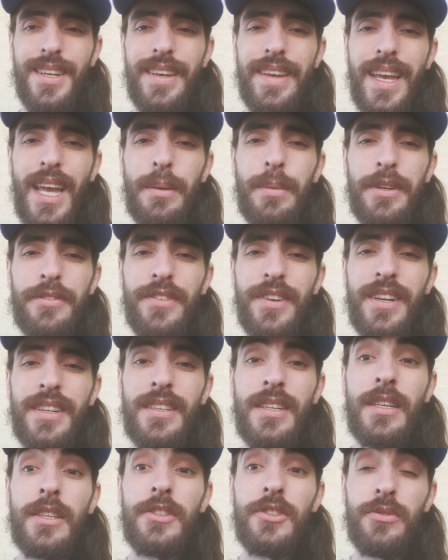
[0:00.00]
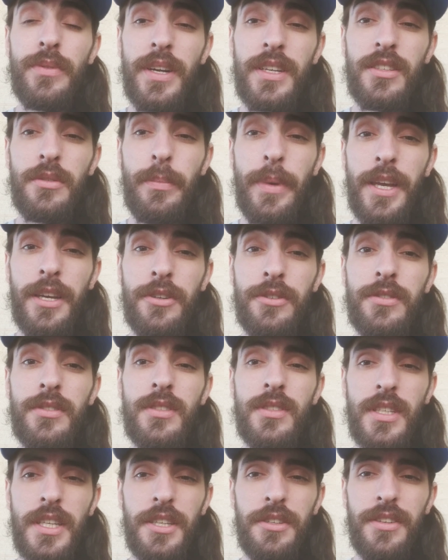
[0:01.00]
Hey, my friend, direct mail
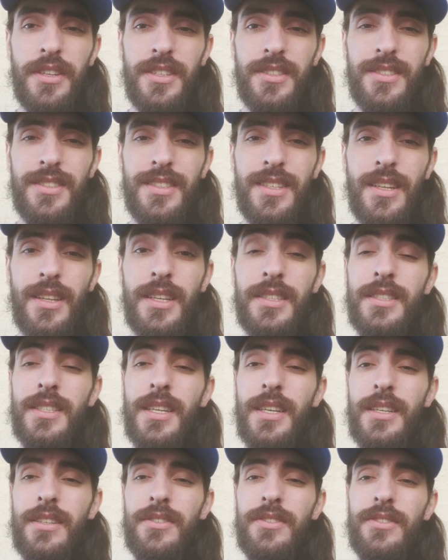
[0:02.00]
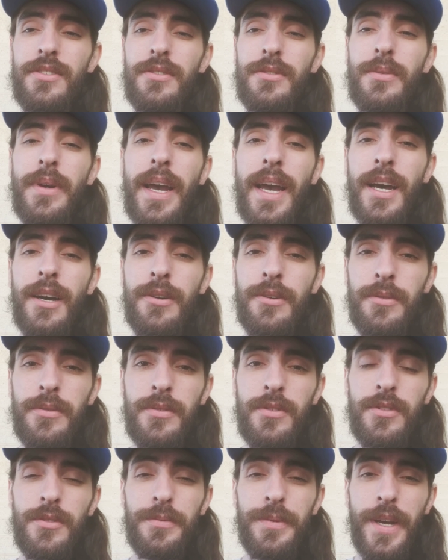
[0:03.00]
secrets. Let's get into how
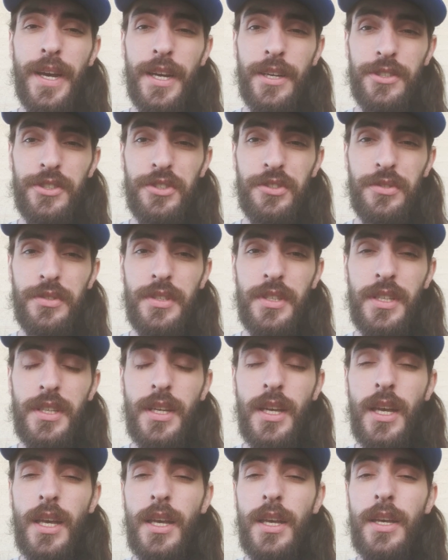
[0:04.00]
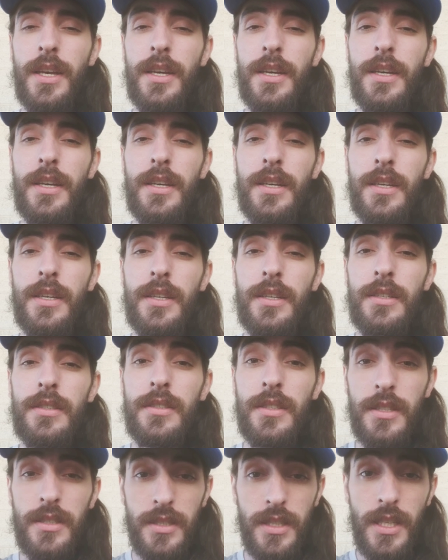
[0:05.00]
to actually
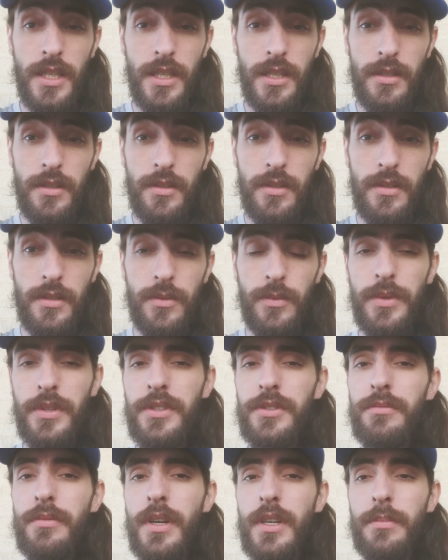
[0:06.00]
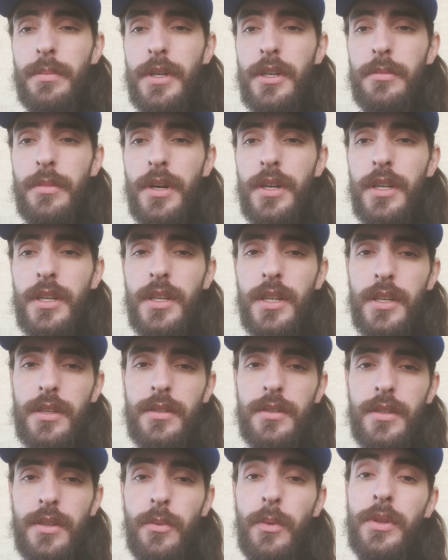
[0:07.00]
succeed with direct mail marketing.
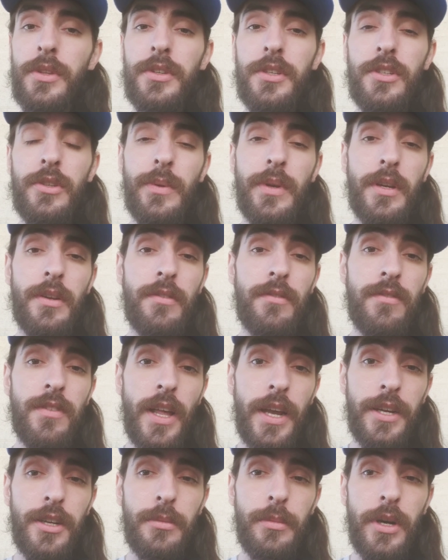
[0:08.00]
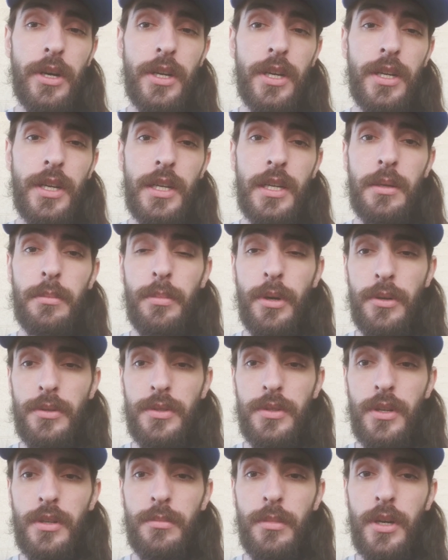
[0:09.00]
Whether you're doing flyer marketing,
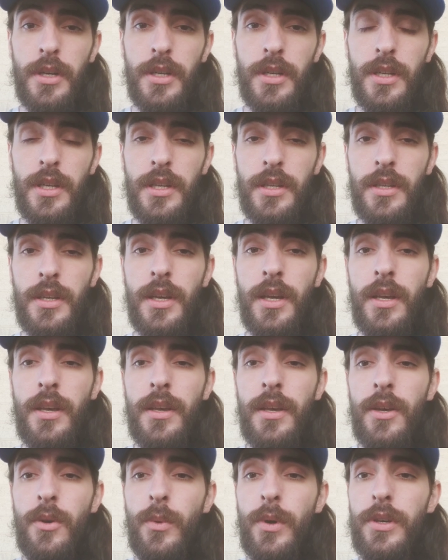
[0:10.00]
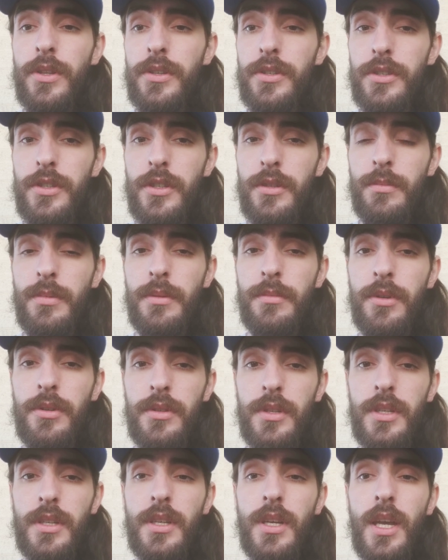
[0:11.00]
postcard marketing, whether you're
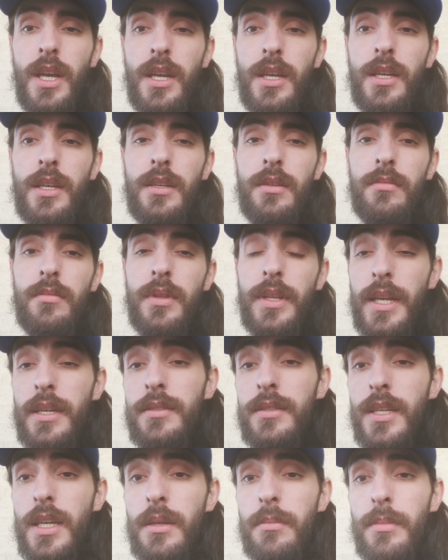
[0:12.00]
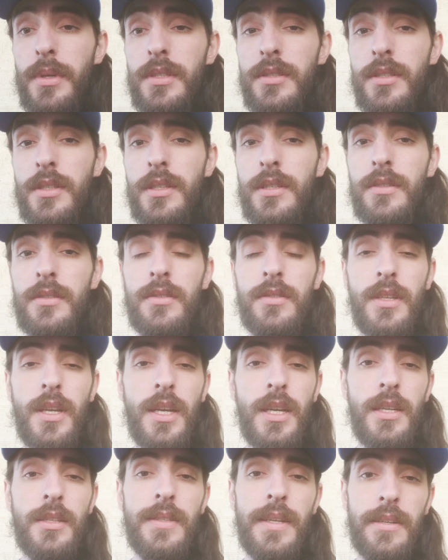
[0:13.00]
promoting a landscape business,
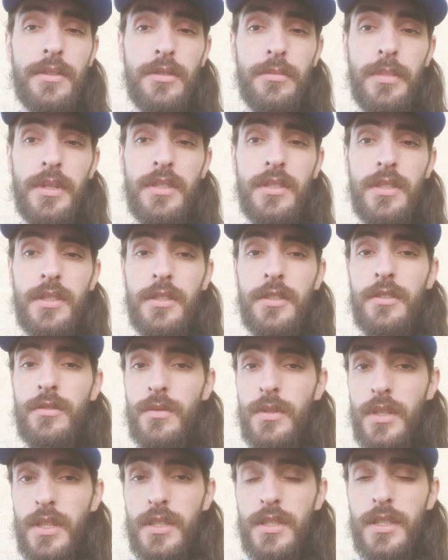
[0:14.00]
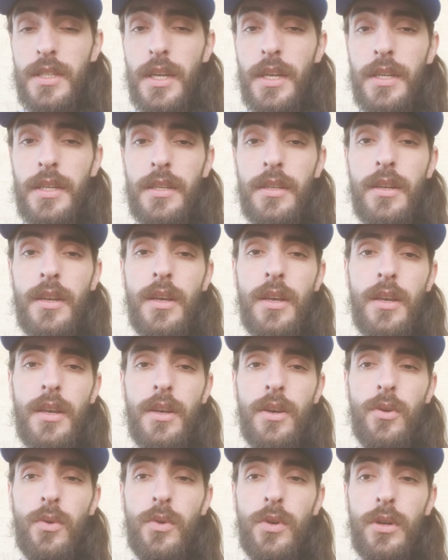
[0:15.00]
a dental business, real estate,
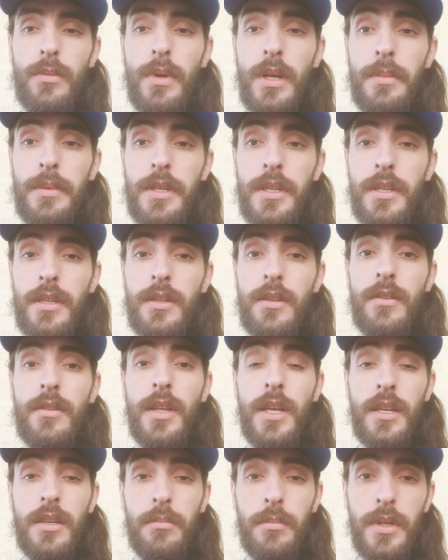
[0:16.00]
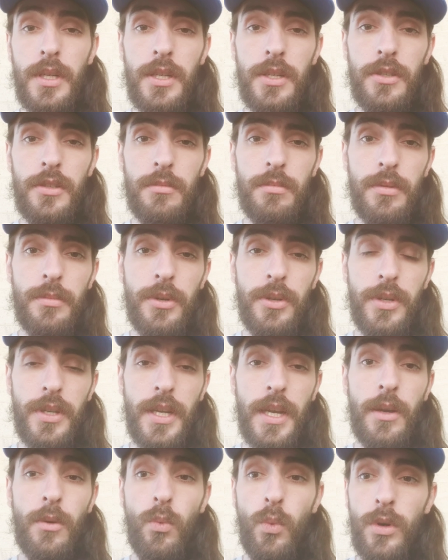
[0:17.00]
or maybe like me, you're
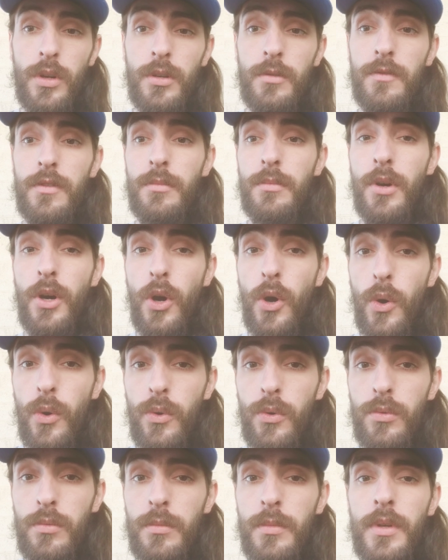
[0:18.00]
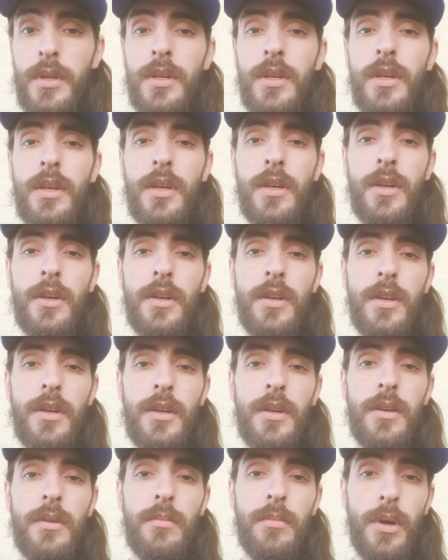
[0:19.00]
promoting a work from home
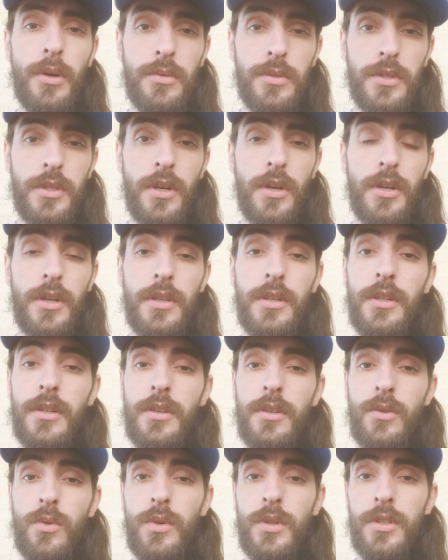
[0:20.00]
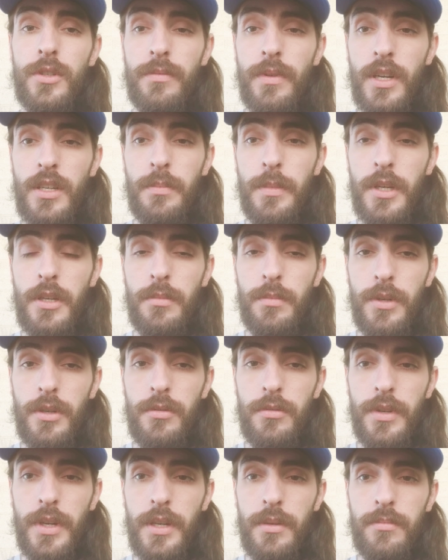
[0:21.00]
postcard or direct mail
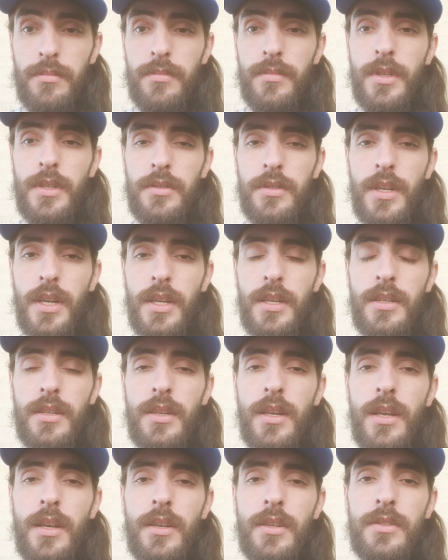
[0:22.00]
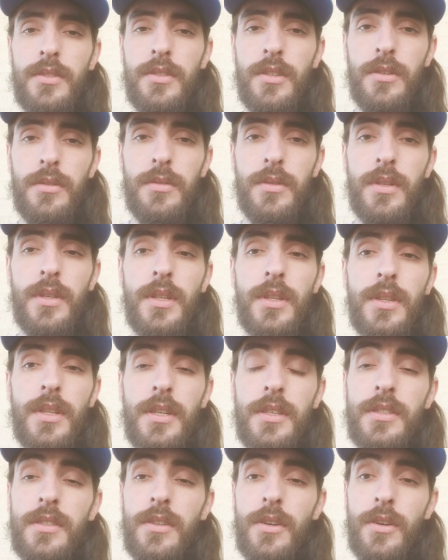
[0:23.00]
program. Okay, so
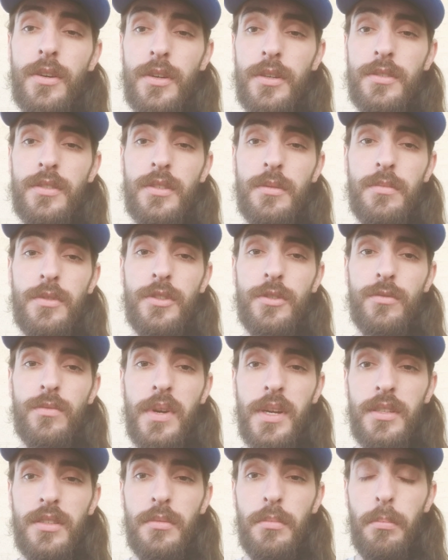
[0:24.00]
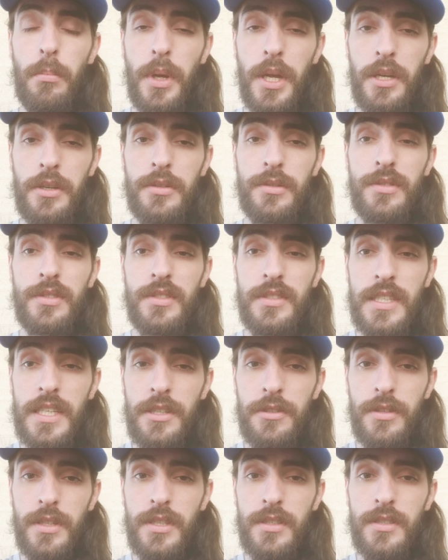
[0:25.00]
these are some direct mail
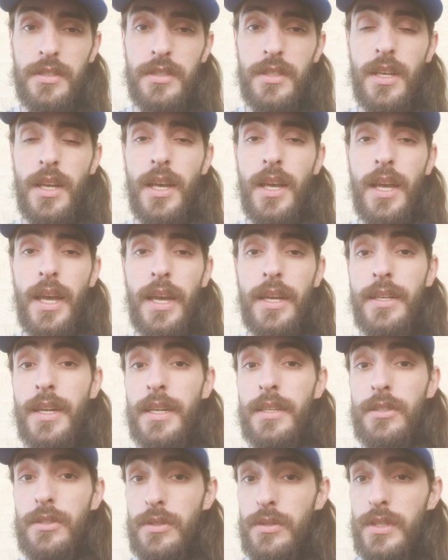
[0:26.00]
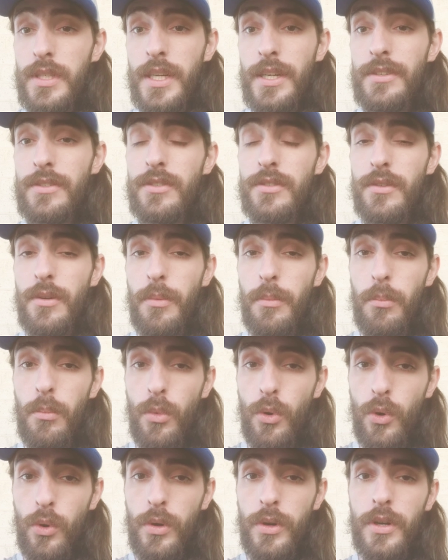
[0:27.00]
secrets, and I do teach
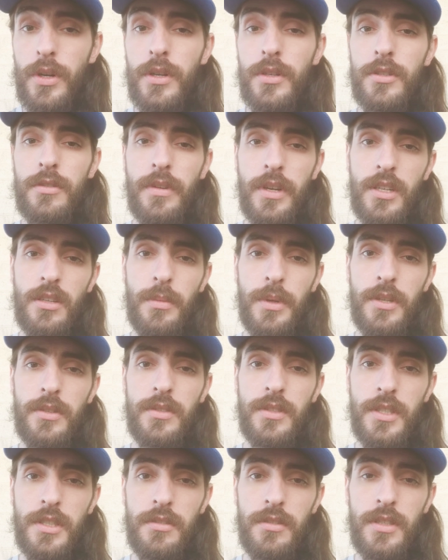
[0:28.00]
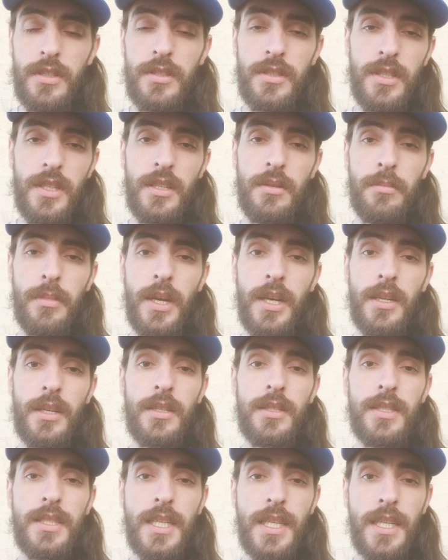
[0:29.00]
more direct mail secrets in my
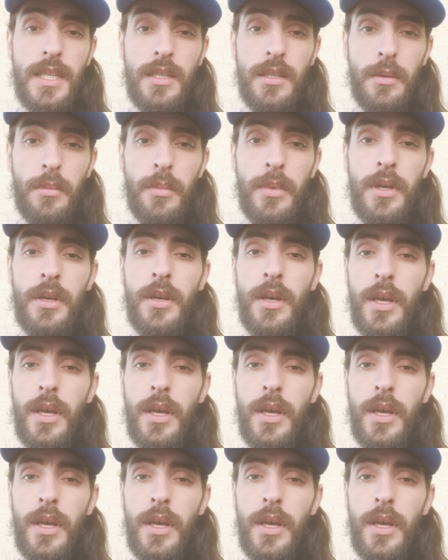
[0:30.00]
team,